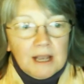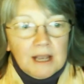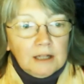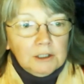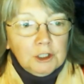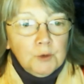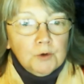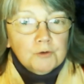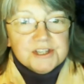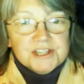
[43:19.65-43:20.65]
you will
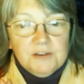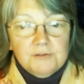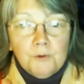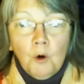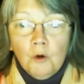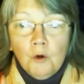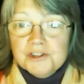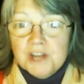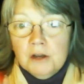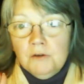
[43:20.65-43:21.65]
receive
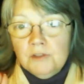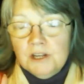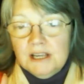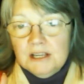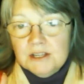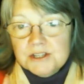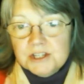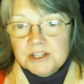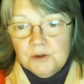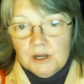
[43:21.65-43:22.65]
also the links
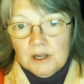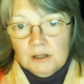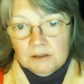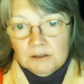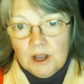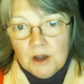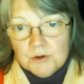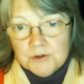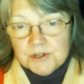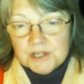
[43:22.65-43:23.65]
to
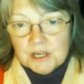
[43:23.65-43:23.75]
Ildiko's